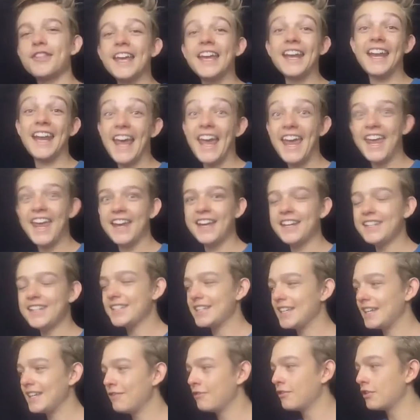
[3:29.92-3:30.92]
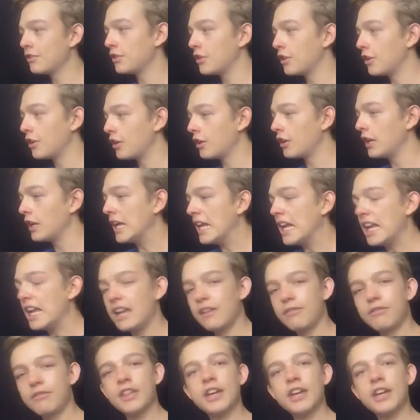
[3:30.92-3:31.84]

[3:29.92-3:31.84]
that hate, even though if